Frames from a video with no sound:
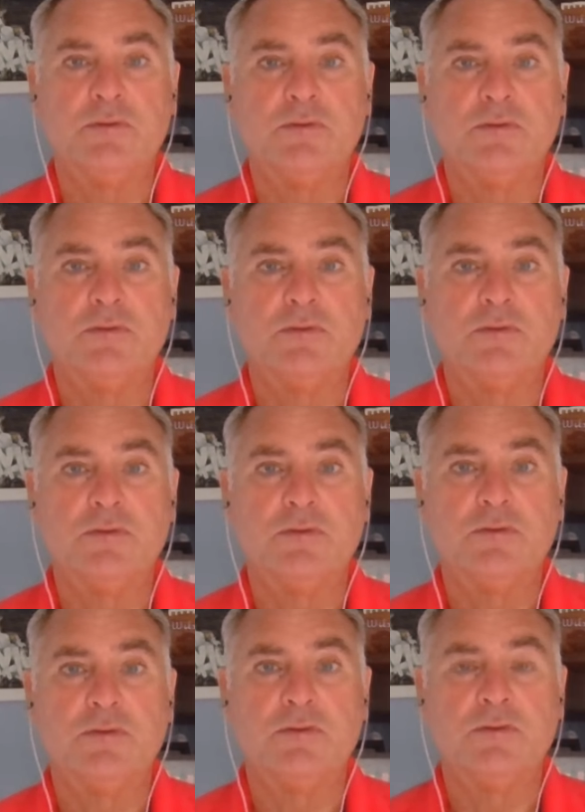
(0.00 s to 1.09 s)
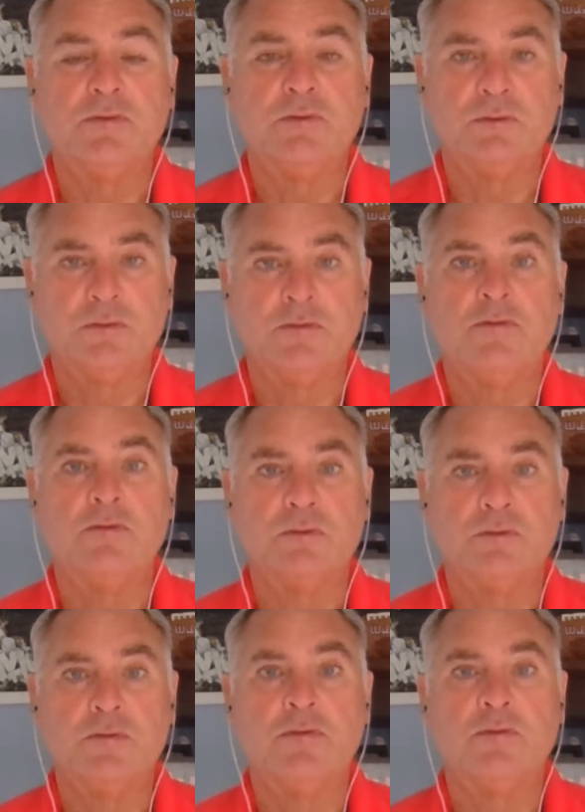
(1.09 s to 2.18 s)

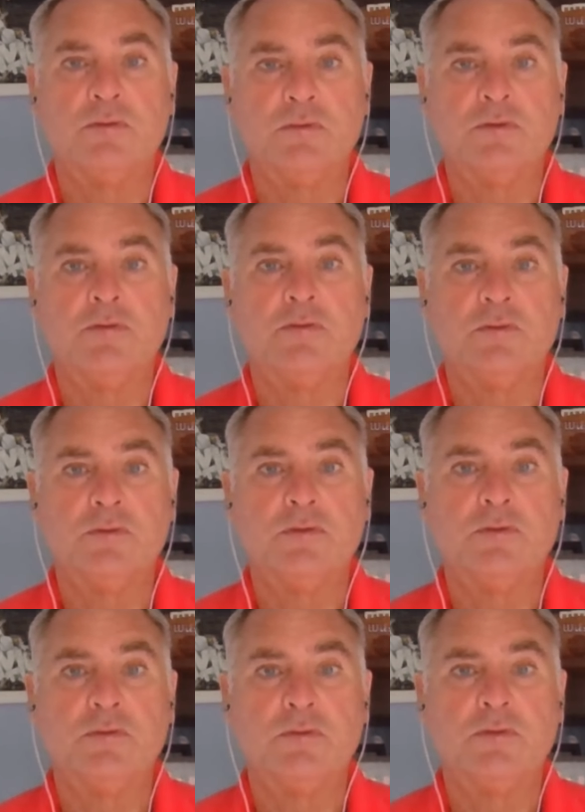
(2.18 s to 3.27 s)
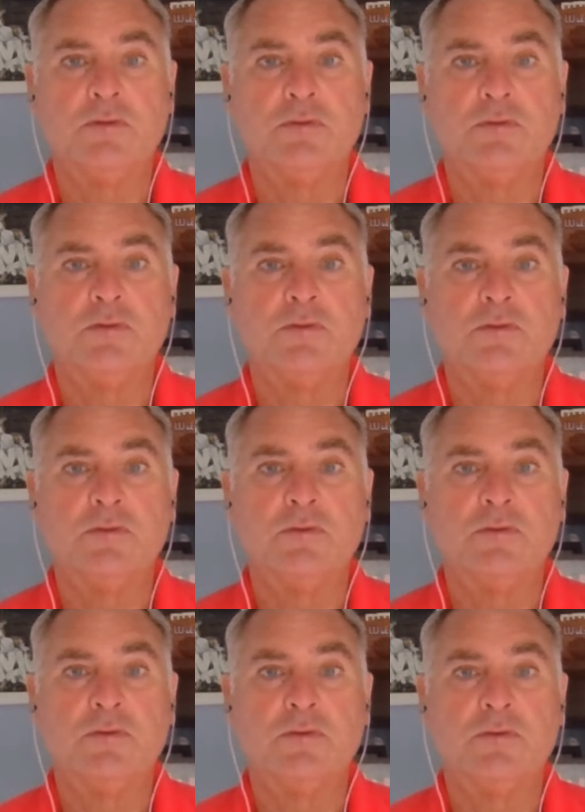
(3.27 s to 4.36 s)

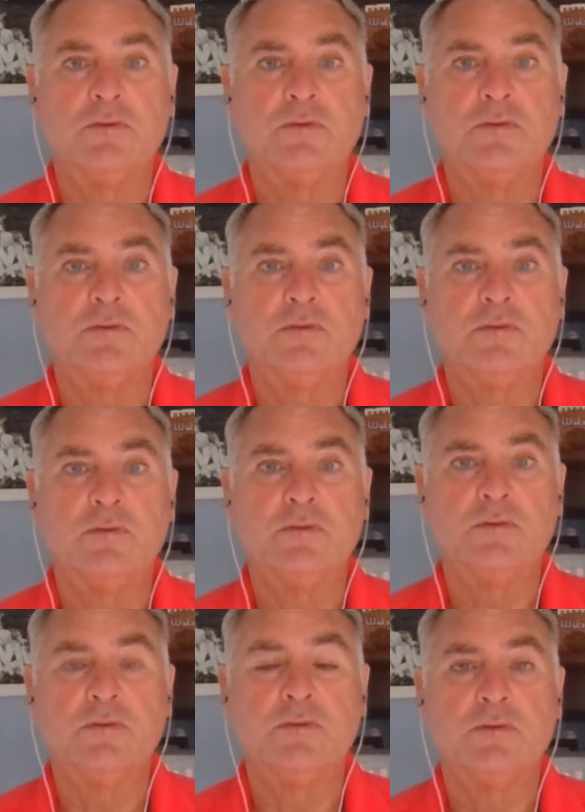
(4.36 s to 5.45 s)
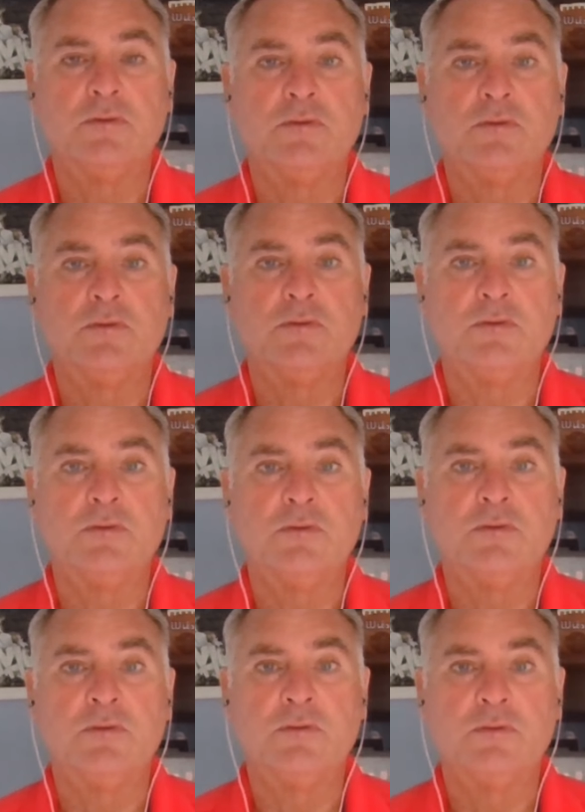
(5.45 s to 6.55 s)

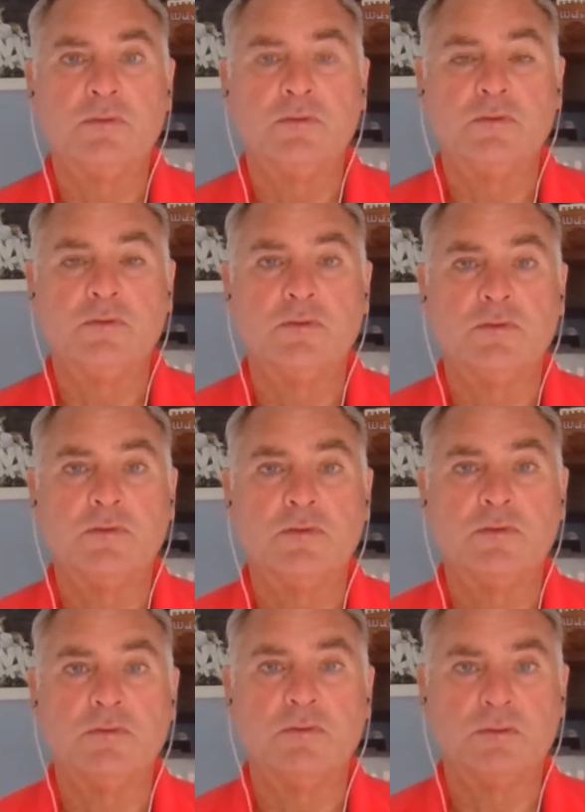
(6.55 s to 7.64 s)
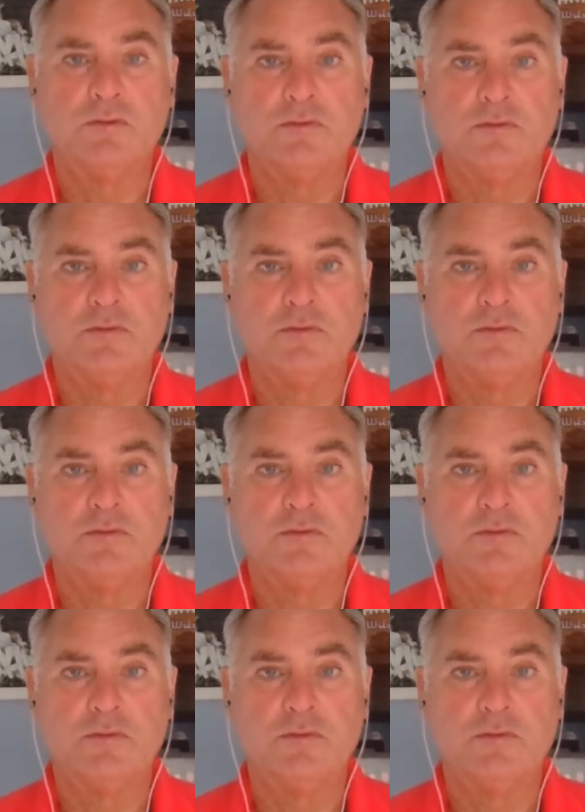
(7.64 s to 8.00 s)
This person isn't speaking.